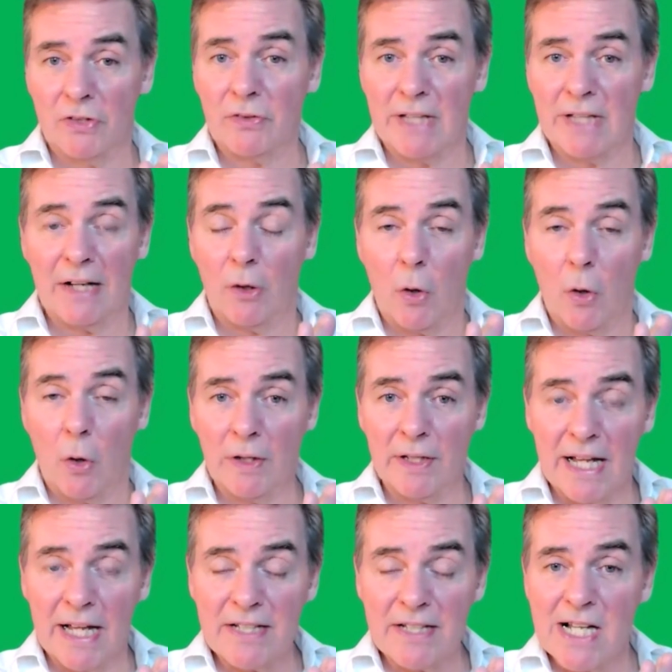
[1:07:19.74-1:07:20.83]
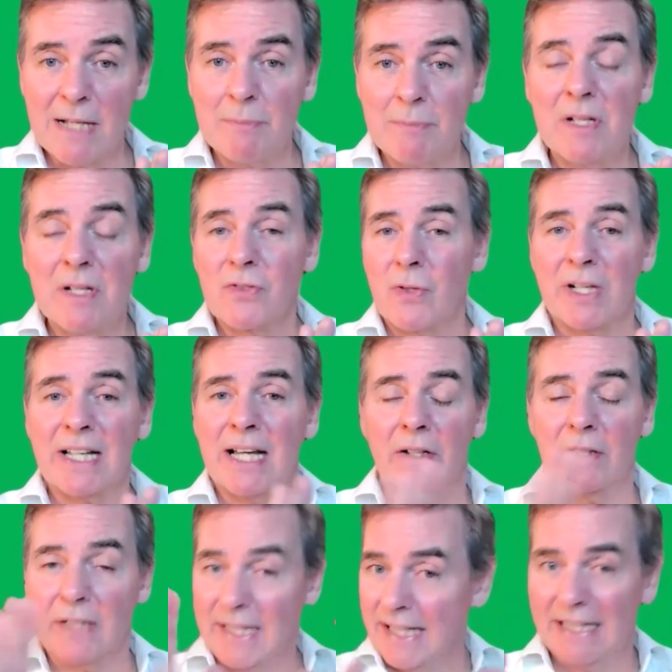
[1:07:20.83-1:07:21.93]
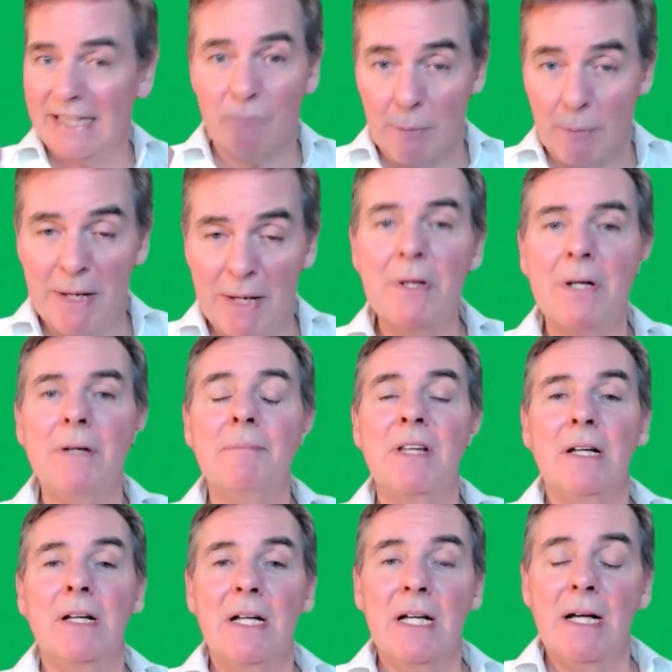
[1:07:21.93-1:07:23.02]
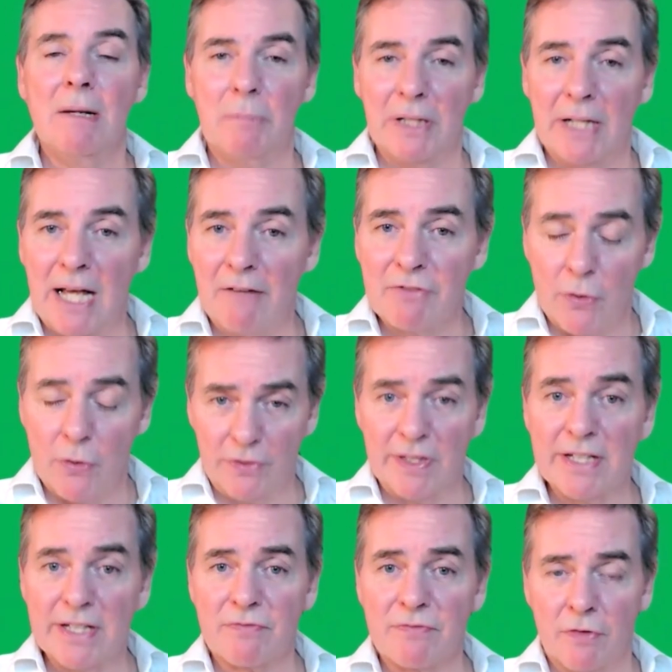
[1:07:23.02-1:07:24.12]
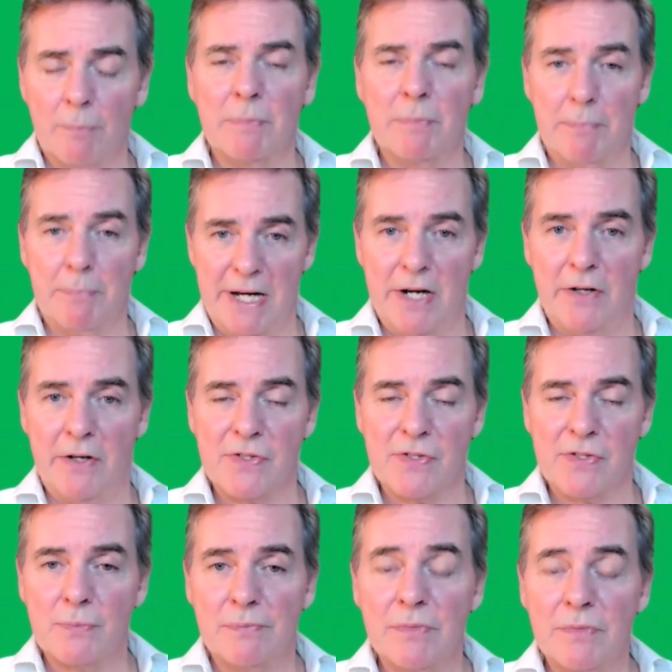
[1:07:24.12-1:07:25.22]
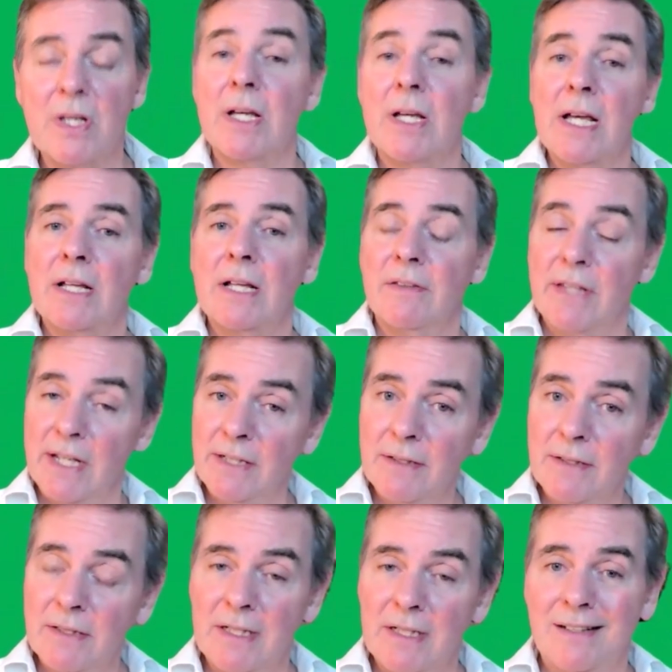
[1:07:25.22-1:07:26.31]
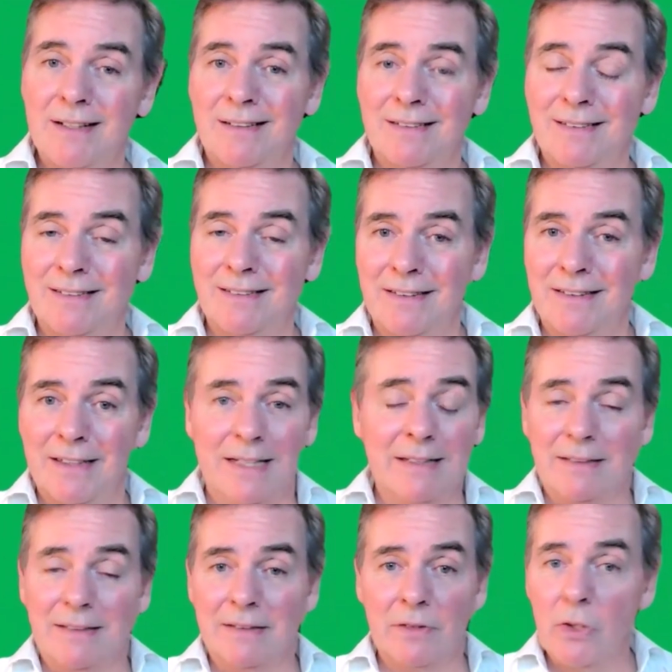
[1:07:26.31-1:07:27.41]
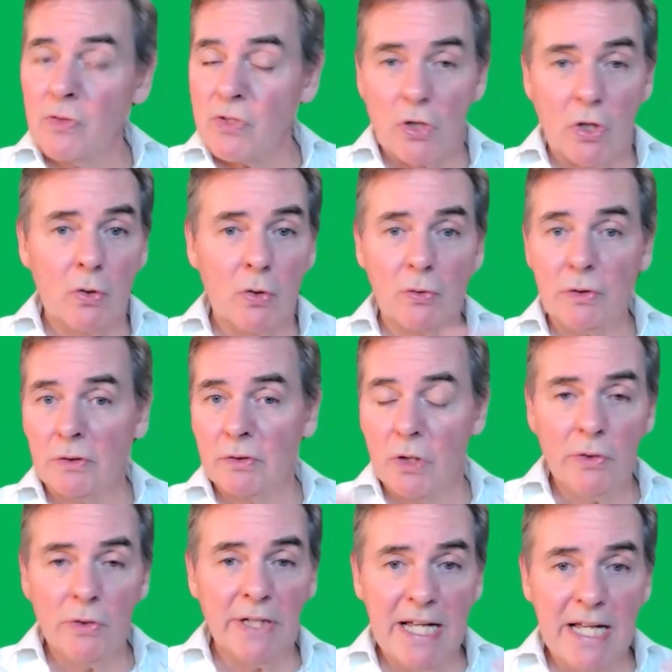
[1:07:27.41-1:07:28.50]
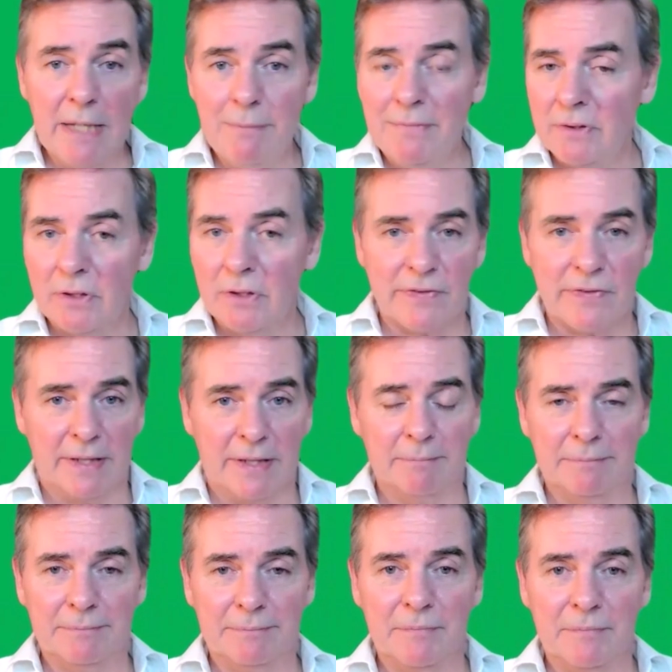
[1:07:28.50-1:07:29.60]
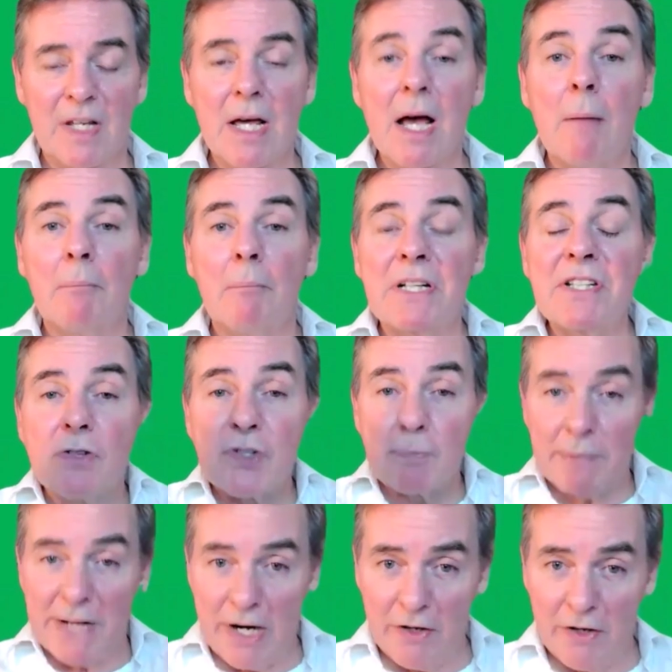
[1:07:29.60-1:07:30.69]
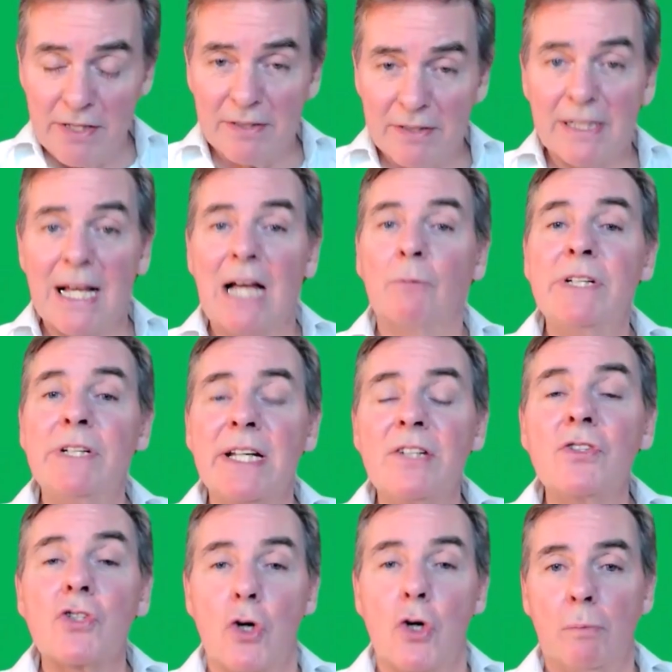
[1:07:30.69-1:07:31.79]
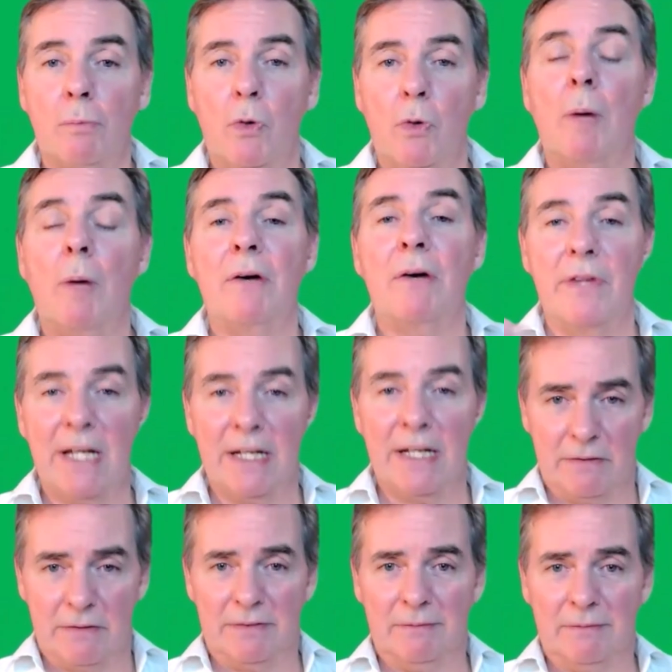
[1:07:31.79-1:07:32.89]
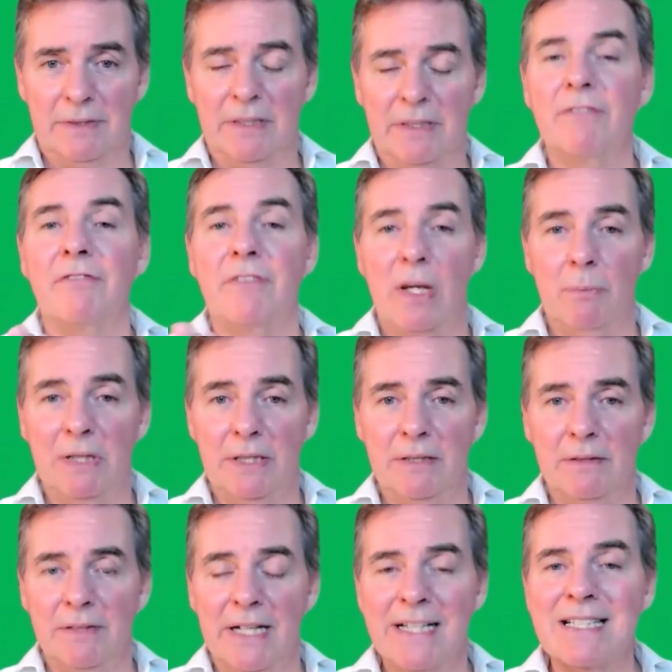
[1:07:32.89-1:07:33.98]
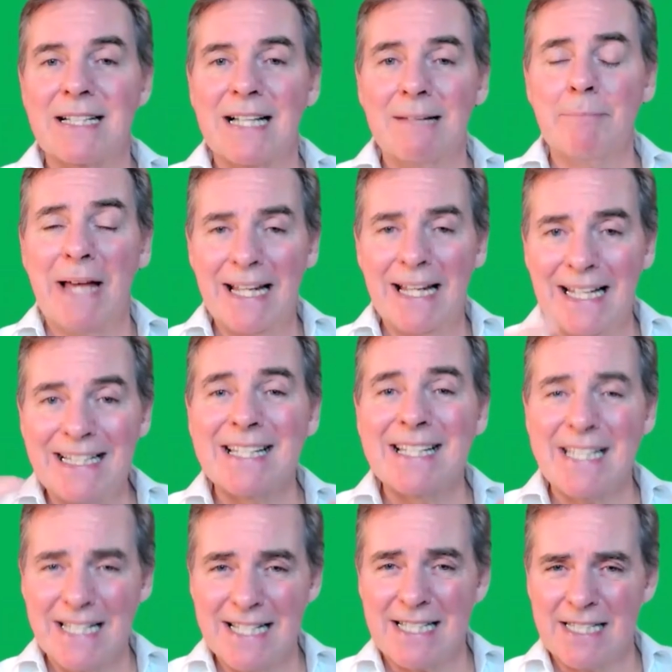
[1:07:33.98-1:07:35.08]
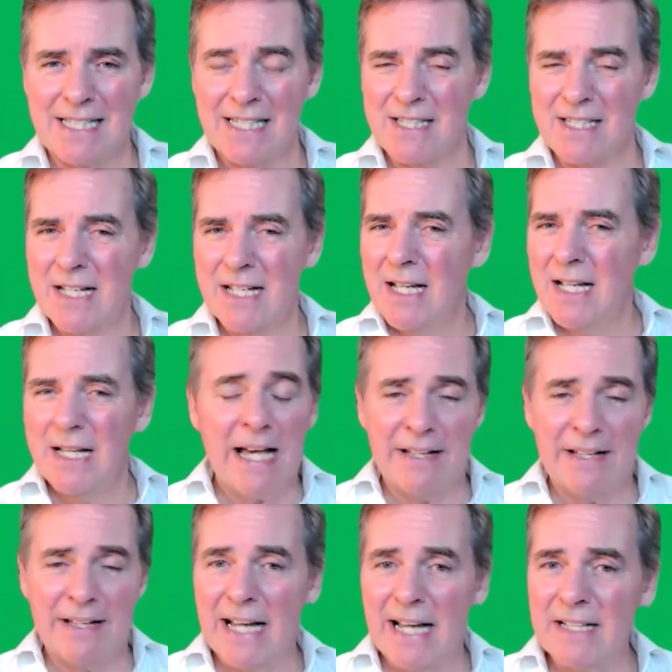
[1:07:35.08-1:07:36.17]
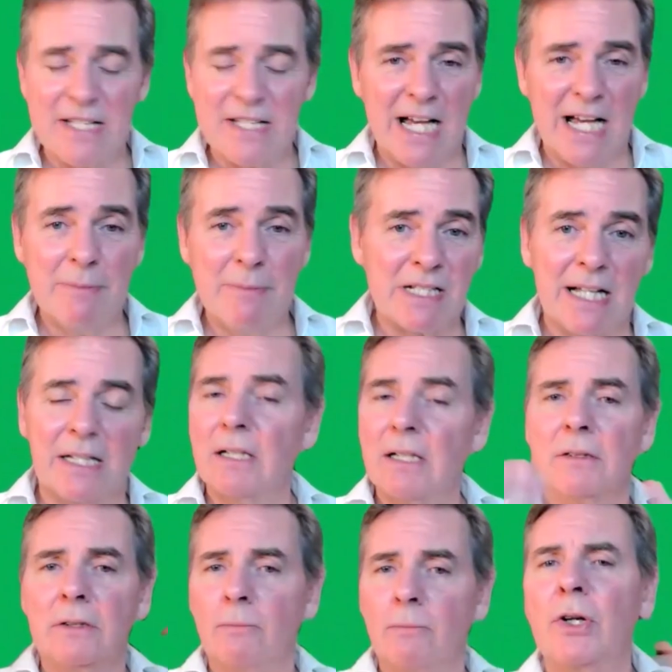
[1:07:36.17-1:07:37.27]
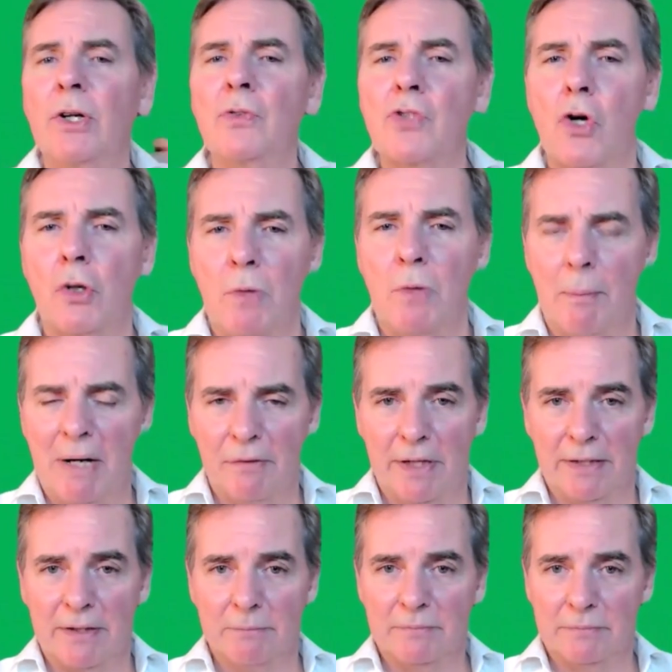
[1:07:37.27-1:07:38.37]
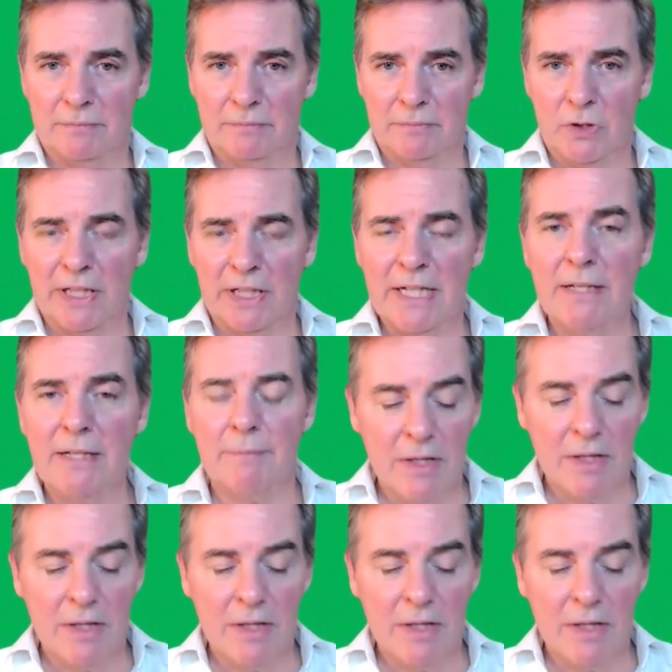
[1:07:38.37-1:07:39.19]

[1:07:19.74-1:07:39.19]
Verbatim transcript: not that old at that time, so I cannot again remember, but I have heard this from my parents. Then no stone, no name, nothing. But she was buried, and we didn't talk more about that in the family. It's like back in the 60s. And at that time, it's like, we don't talk more about that. Okay.